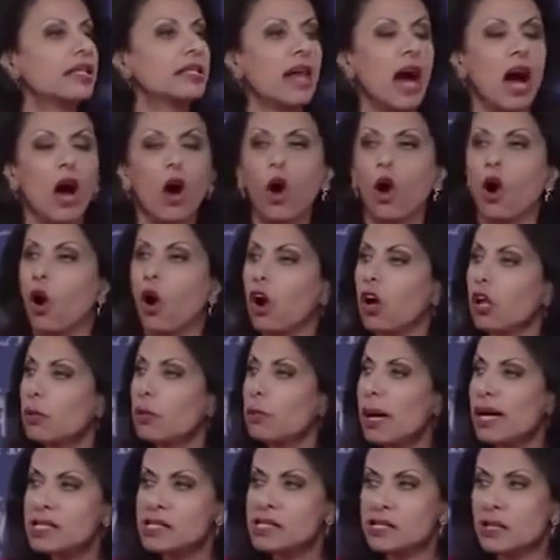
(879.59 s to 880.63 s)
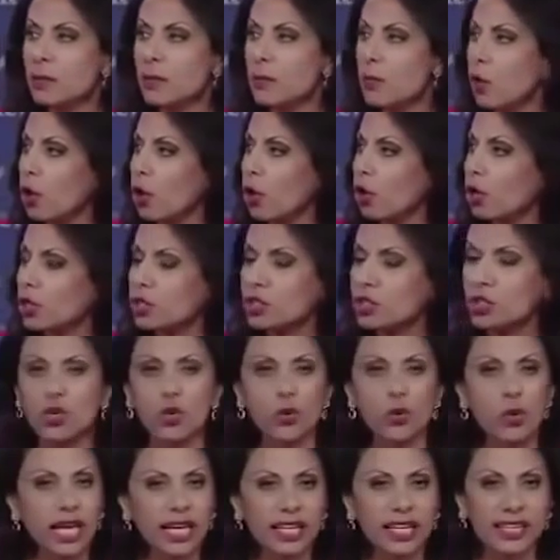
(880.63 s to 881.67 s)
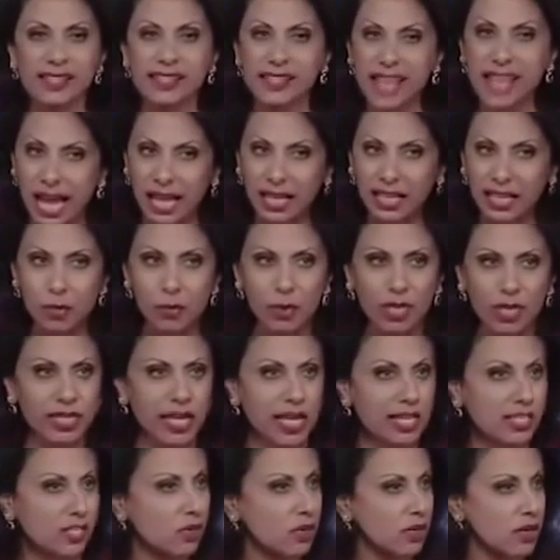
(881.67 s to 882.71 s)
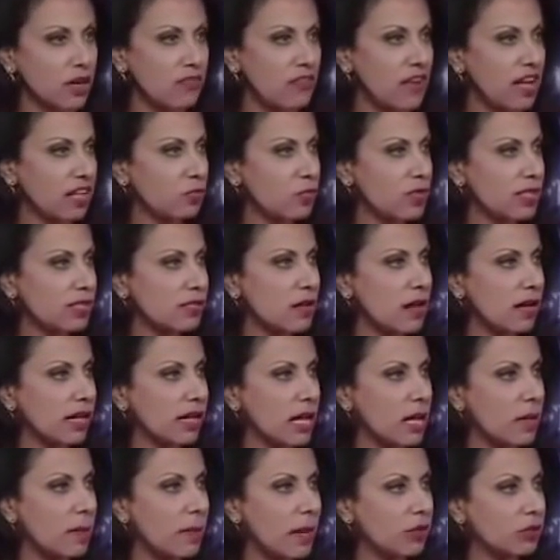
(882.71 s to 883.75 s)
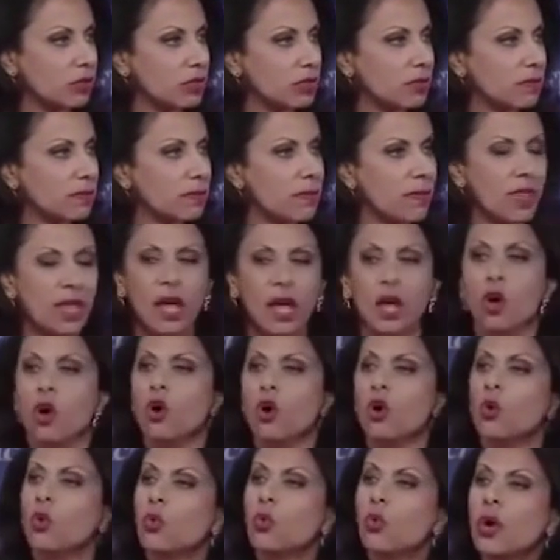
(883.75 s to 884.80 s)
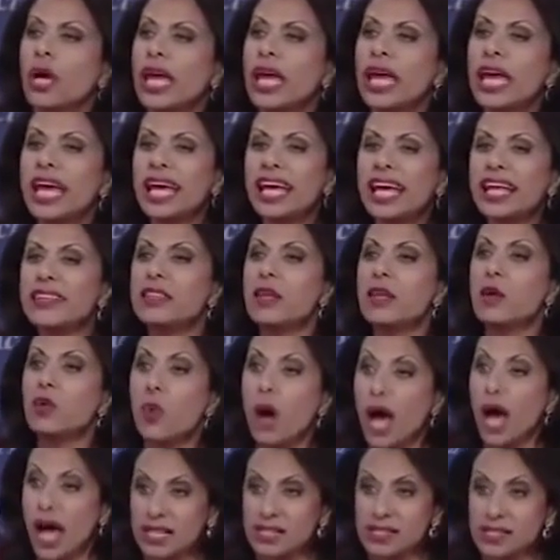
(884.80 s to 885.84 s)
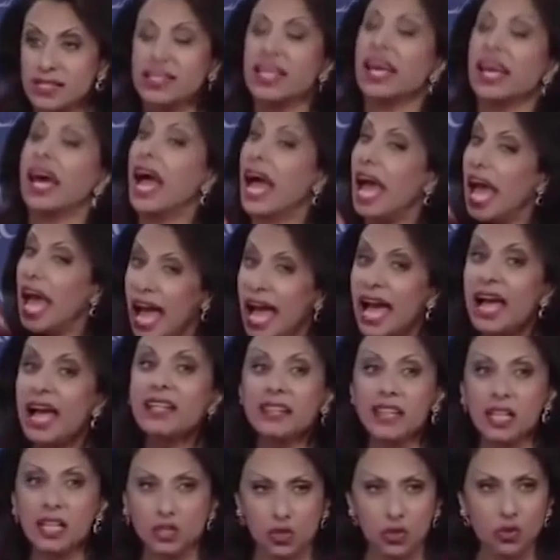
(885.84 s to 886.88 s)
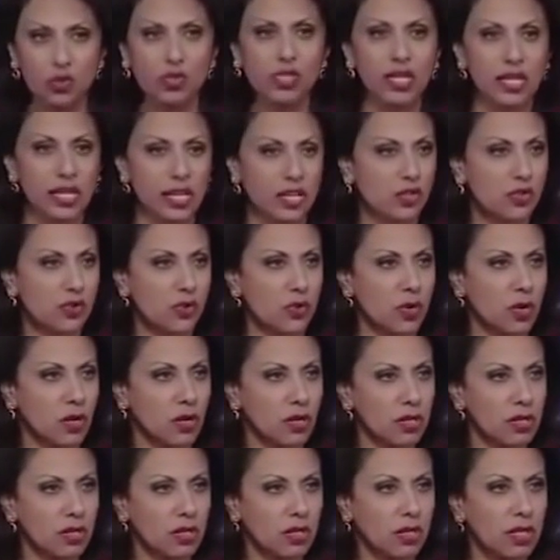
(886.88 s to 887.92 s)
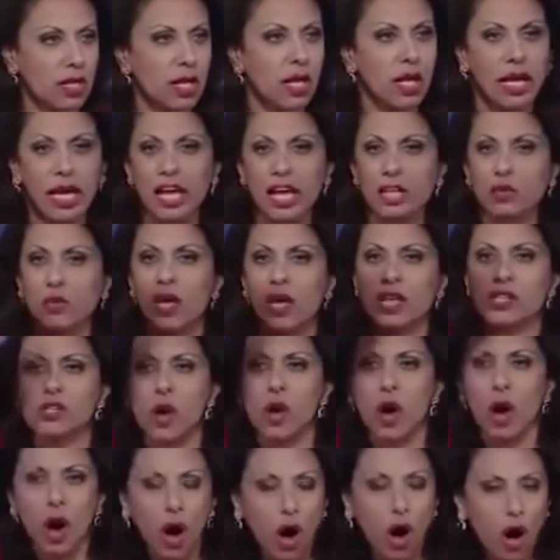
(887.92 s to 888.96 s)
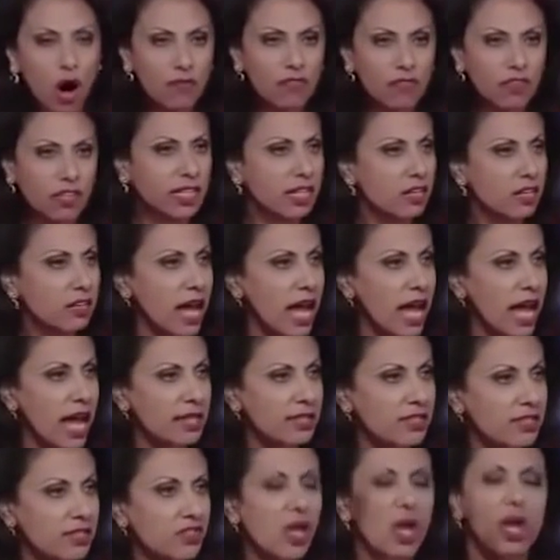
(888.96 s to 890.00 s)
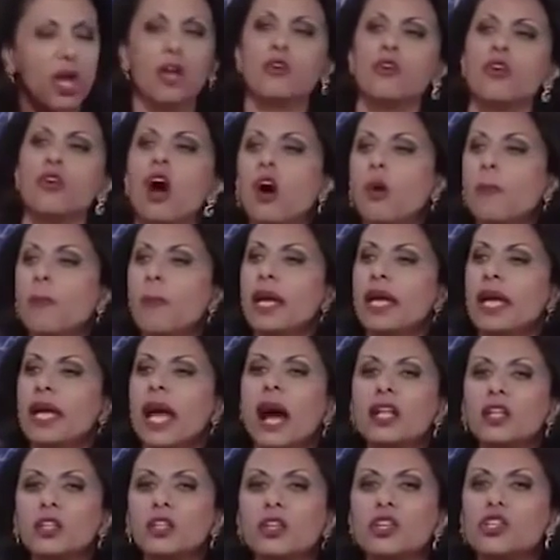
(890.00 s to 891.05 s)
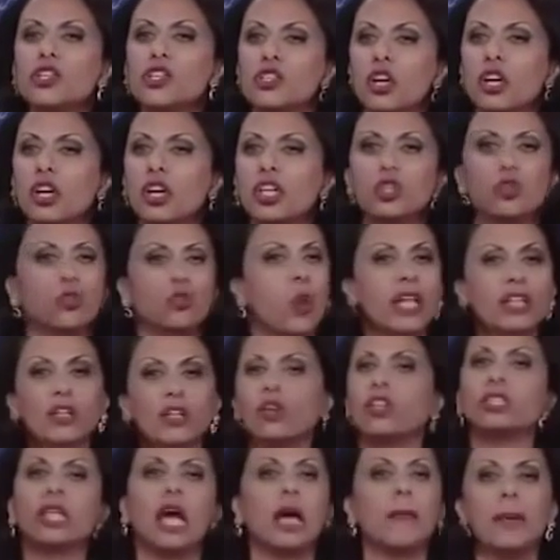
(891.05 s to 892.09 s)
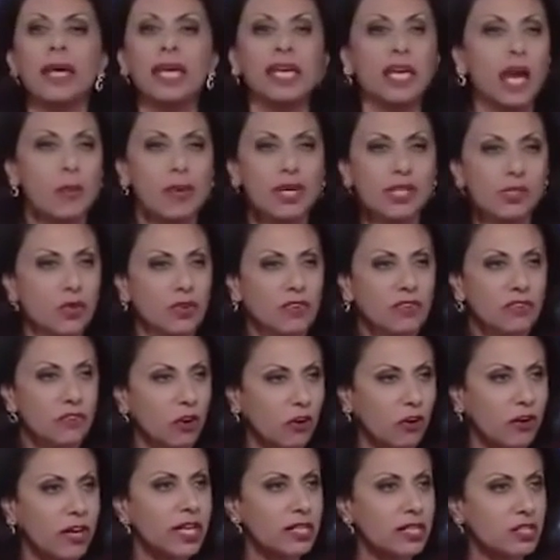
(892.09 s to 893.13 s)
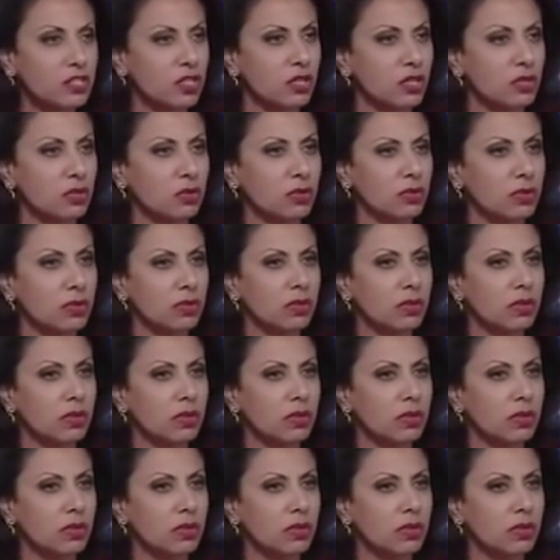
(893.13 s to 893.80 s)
The whole Muslim world knew exactly what Yasser Arafat was talking about. We in the West and the Jews in Israel, it was over their heads. Nobody understood what Hudaybiyah was referring to.